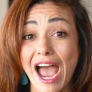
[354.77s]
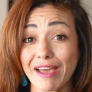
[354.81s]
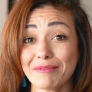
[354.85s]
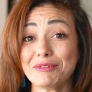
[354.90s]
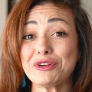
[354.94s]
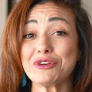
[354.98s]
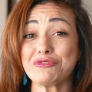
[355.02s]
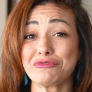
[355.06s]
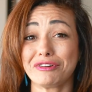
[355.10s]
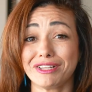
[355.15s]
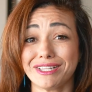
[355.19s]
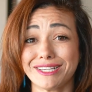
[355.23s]
been
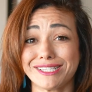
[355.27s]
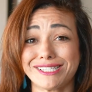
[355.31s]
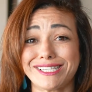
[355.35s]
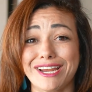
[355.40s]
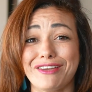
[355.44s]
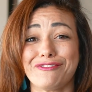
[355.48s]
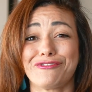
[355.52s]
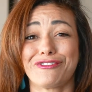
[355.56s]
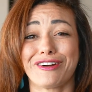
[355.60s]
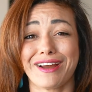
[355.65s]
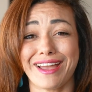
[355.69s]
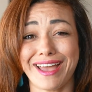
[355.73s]
in real
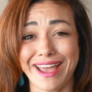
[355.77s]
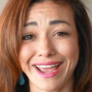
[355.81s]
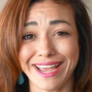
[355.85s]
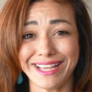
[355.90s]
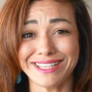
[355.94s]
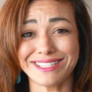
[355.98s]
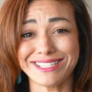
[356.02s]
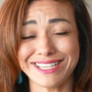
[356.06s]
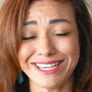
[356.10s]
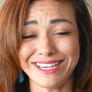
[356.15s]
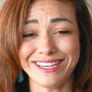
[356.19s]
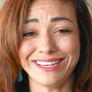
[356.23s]
estate for
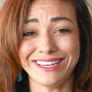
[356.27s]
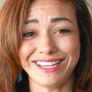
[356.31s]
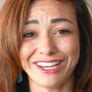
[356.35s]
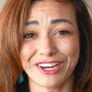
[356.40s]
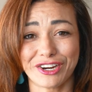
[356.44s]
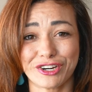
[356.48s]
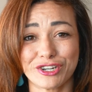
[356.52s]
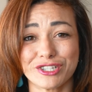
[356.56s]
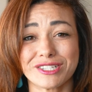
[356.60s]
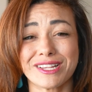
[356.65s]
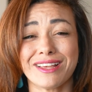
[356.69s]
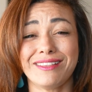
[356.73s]
18
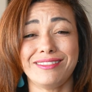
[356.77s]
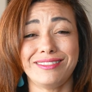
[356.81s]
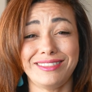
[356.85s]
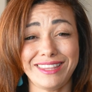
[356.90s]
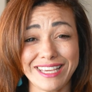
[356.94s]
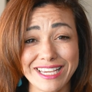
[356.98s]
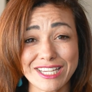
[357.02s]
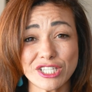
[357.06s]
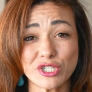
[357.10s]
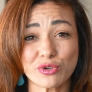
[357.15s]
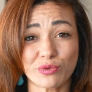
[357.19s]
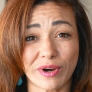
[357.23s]
years.
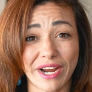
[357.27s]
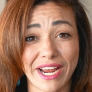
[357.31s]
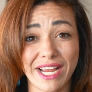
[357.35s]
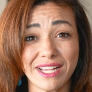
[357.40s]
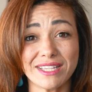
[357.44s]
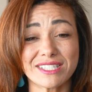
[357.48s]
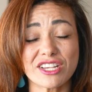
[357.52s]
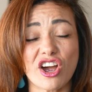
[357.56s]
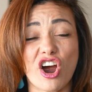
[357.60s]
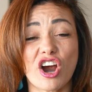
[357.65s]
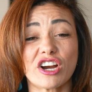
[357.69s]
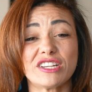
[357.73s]
These
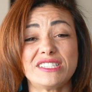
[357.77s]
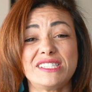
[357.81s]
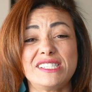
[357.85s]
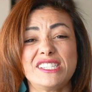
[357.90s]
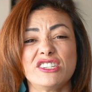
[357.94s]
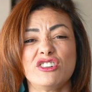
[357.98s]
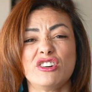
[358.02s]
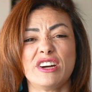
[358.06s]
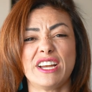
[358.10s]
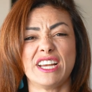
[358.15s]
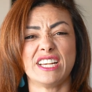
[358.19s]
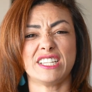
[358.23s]
rates are
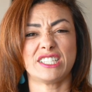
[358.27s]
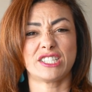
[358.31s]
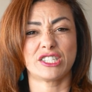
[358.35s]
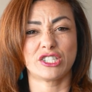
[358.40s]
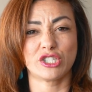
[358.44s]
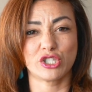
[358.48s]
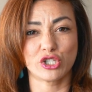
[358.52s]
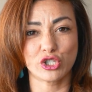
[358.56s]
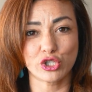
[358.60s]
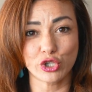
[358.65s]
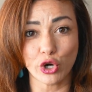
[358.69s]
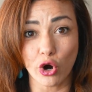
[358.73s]
still
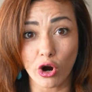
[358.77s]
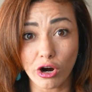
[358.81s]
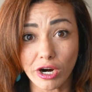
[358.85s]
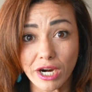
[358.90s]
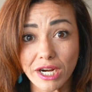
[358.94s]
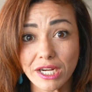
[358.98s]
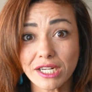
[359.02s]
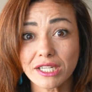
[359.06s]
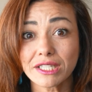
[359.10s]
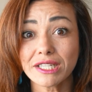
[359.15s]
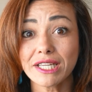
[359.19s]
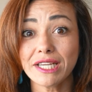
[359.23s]

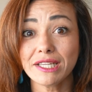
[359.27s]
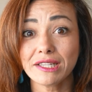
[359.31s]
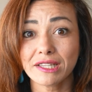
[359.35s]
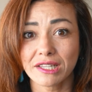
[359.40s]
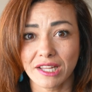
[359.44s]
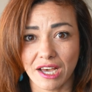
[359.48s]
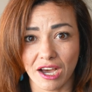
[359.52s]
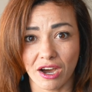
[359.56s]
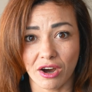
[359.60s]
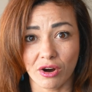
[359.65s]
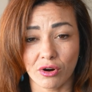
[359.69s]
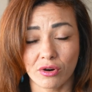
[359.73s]
historically
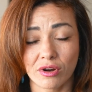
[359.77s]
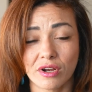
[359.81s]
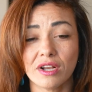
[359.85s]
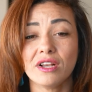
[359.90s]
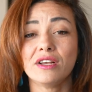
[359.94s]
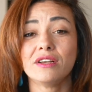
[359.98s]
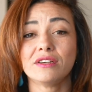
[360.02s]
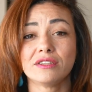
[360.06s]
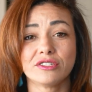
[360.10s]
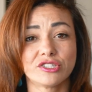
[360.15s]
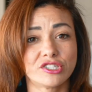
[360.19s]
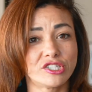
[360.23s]
low.
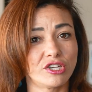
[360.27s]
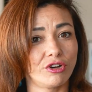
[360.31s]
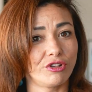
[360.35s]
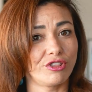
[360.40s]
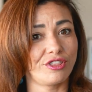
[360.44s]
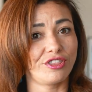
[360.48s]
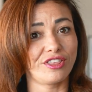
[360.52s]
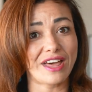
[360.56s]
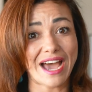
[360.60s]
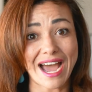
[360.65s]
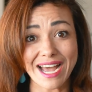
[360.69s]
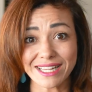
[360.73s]
So
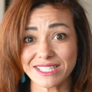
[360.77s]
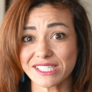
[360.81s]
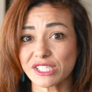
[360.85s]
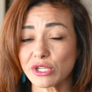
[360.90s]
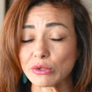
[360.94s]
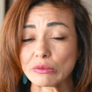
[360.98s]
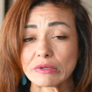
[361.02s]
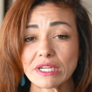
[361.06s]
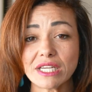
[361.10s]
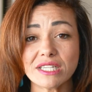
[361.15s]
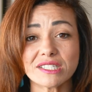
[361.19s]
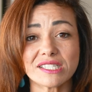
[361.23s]
that's
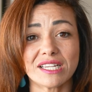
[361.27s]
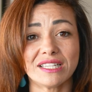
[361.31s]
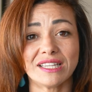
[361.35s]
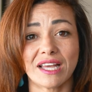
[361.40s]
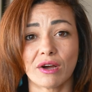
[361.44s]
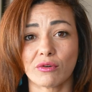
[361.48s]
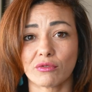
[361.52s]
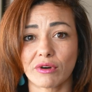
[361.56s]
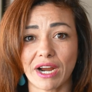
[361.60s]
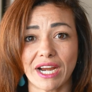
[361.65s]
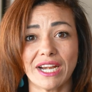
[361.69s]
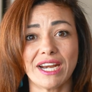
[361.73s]
the reason
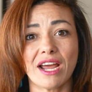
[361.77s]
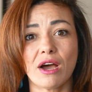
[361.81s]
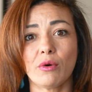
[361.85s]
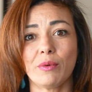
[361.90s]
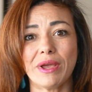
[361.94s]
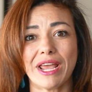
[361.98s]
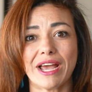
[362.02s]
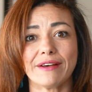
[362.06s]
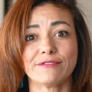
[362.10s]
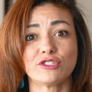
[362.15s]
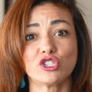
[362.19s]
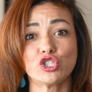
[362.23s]
that right now we
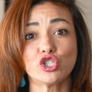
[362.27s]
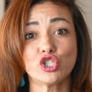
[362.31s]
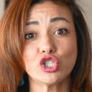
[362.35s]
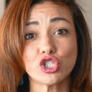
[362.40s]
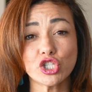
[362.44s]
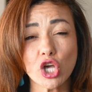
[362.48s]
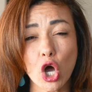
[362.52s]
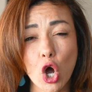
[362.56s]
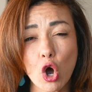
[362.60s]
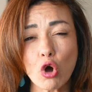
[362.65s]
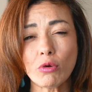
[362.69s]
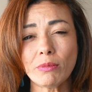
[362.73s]
have
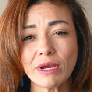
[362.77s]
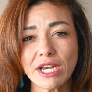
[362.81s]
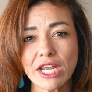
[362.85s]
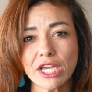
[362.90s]
so many